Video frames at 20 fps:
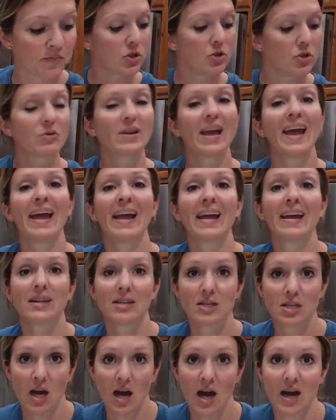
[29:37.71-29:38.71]
you
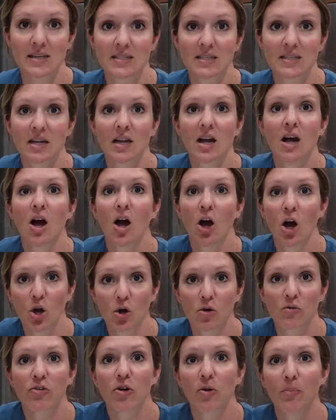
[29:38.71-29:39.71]
cannot
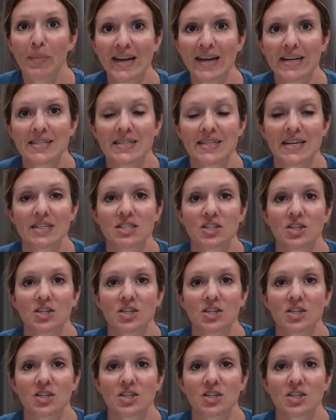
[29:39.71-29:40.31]
over mix it.